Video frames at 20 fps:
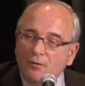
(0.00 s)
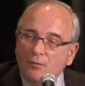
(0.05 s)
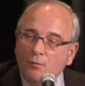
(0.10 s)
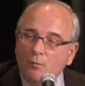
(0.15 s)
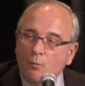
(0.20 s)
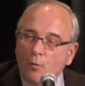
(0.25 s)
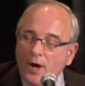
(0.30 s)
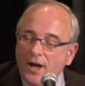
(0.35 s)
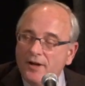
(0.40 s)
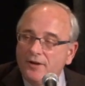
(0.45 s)

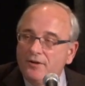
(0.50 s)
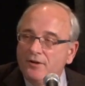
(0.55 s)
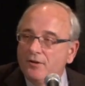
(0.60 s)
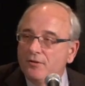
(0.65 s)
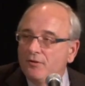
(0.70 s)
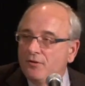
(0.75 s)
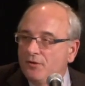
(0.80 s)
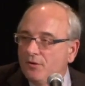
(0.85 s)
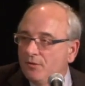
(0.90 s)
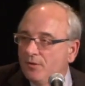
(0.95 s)
When
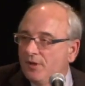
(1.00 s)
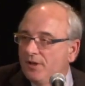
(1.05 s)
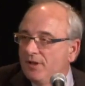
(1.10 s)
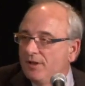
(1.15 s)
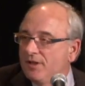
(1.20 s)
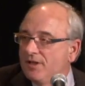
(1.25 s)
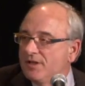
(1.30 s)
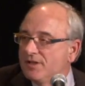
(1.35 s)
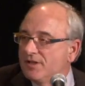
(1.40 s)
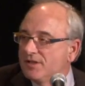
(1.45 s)
you're
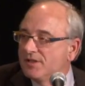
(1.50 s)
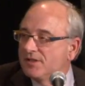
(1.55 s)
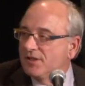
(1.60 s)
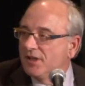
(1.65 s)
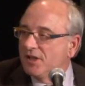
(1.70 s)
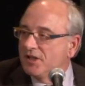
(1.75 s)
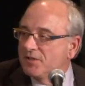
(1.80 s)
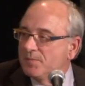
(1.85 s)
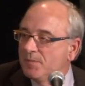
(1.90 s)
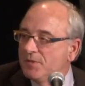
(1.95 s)
doing these
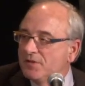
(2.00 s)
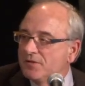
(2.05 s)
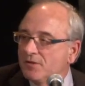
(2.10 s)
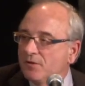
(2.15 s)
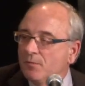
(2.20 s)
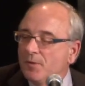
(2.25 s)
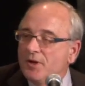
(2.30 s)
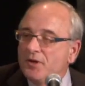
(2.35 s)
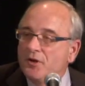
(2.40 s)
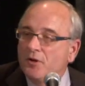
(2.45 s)
assessments
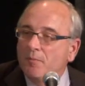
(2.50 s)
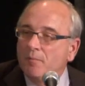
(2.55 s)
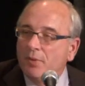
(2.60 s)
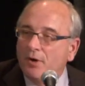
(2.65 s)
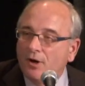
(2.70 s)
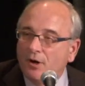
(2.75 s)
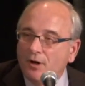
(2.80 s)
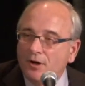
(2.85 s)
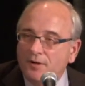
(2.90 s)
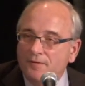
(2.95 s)
or when you're
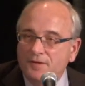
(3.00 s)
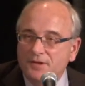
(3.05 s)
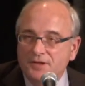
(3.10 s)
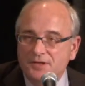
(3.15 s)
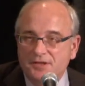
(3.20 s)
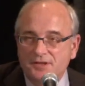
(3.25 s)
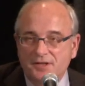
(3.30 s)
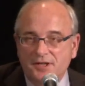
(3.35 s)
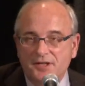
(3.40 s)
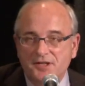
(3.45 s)
part of an
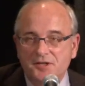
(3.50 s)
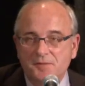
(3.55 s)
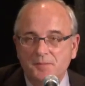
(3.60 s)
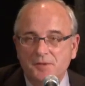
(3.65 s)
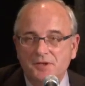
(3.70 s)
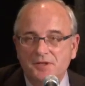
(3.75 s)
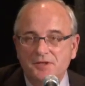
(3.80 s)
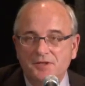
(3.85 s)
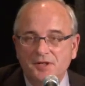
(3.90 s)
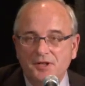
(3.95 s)

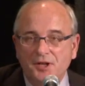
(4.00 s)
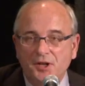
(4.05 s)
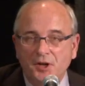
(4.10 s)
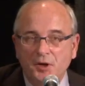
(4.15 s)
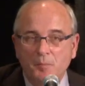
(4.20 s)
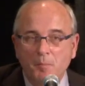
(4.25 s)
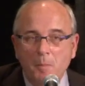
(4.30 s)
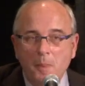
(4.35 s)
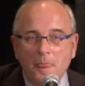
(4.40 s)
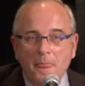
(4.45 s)
assessment
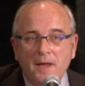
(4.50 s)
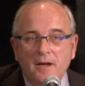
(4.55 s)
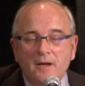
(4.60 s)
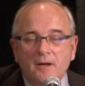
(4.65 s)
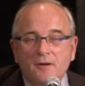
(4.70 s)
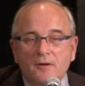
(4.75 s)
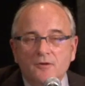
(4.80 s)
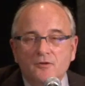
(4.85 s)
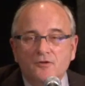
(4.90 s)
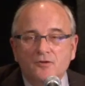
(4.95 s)
team,
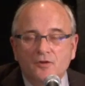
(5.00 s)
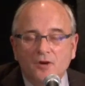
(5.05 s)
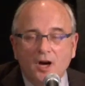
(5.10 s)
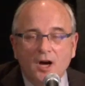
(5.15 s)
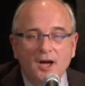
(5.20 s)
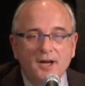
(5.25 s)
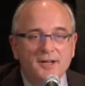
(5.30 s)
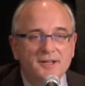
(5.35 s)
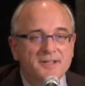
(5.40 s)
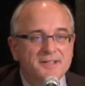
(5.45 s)

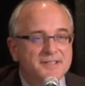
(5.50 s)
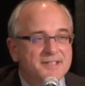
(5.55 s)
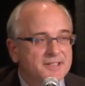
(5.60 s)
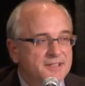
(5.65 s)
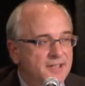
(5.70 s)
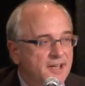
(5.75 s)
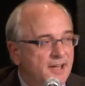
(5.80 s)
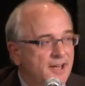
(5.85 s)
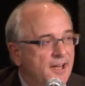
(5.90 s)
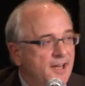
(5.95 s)
try and
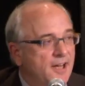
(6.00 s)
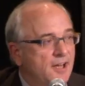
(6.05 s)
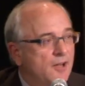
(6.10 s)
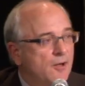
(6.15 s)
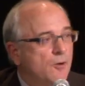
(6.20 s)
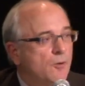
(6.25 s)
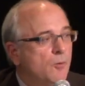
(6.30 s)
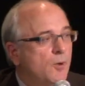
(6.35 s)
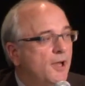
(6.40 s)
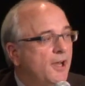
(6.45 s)
stay
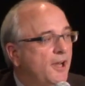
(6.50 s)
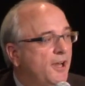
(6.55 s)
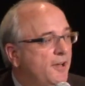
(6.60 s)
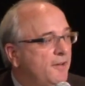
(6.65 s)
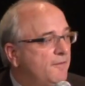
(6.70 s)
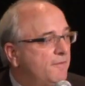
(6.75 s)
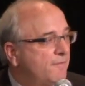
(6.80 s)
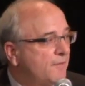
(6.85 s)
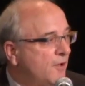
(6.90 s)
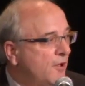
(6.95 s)

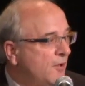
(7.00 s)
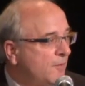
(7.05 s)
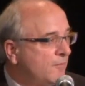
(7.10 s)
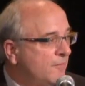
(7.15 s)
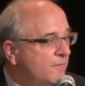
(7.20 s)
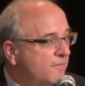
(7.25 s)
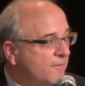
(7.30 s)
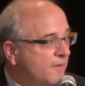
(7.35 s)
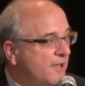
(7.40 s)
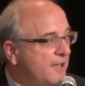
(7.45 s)
away
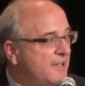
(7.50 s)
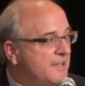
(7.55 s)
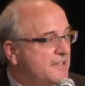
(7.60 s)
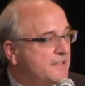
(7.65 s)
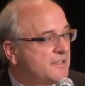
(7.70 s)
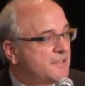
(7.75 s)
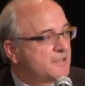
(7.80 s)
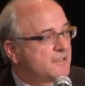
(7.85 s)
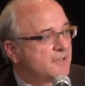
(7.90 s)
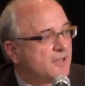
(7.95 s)
from
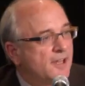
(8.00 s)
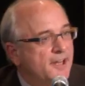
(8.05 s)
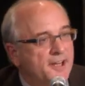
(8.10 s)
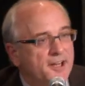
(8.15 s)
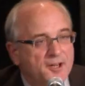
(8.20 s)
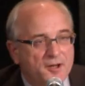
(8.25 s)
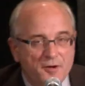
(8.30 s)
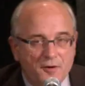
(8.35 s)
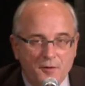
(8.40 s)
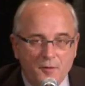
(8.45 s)
phrases
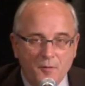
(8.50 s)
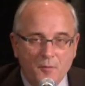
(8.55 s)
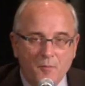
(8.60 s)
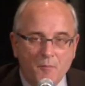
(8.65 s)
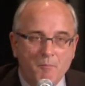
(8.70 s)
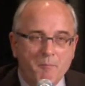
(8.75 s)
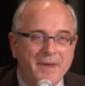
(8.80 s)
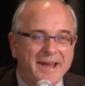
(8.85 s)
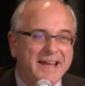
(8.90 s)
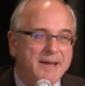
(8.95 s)
like
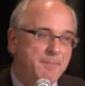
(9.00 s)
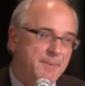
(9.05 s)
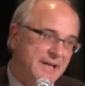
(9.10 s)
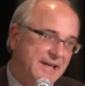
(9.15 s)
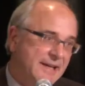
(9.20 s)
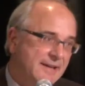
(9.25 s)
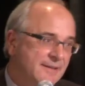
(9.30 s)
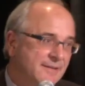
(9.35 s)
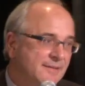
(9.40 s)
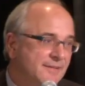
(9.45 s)

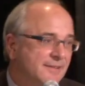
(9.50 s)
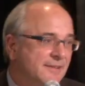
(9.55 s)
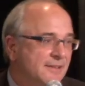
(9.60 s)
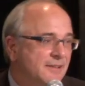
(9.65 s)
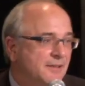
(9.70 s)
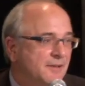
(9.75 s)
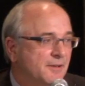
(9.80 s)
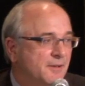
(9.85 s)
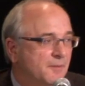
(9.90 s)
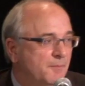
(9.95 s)
maybe.
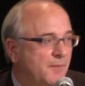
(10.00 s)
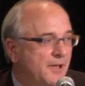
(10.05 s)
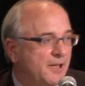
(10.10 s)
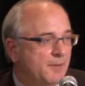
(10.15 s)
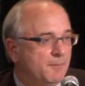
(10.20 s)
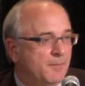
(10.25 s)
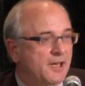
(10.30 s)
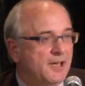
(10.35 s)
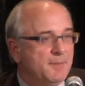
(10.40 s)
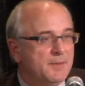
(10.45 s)
Uh,
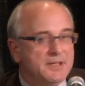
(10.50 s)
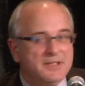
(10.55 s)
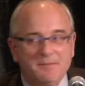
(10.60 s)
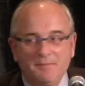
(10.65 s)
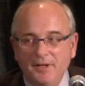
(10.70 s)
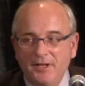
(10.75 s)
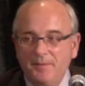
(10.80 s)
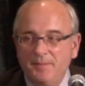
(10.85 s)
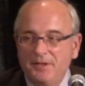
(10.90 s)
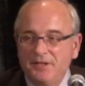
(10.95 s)
maybe,
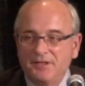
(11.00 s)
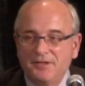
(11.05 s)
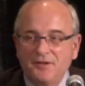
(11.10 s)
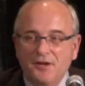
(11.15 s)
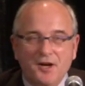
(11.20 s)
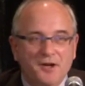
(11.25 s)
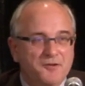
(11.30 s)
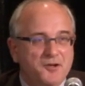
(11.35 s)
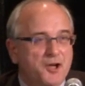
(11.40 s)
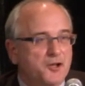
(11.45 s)
maybe's
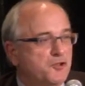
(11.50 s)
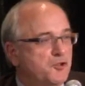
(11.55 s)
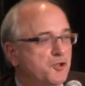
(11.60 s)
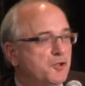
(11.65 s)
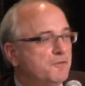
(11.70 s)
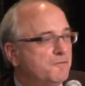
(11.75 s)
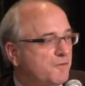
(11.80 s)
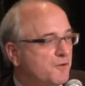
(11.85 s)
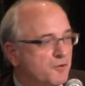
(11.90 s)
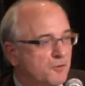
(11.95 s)
not, not
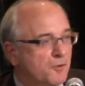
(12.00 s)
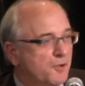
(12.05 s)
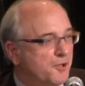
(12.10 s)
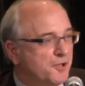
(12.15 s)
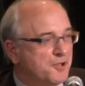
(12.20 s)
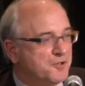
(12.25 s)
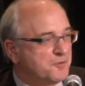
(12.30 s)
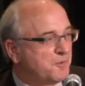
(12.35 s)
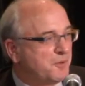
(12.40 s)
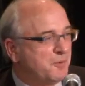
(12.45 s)
good for
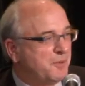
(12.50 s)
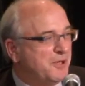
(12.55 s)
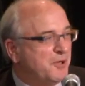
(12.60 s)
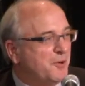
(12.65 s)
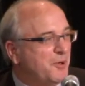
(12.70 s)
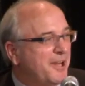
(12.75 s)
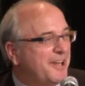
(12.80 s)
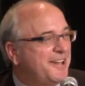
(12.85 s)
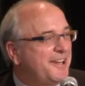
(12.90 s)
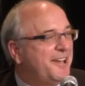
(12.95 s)
lawyers. We, we
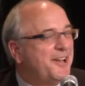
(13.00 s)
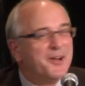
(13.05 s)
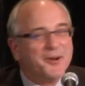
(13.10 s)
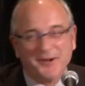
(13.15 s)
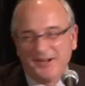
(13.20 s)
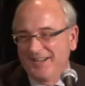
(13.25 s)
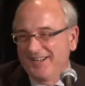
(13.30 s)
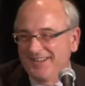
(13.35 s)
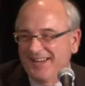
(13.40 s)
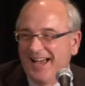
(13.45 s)
don't like
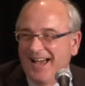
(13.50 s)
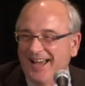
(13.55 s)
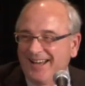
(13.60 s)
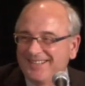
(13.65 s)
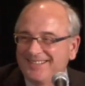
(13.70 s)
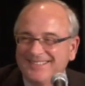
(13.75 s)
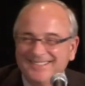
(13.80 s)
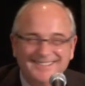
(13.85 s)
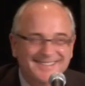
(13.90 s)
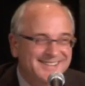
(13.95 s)
hearing
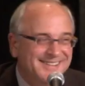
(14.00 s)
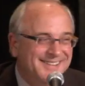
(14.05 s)
that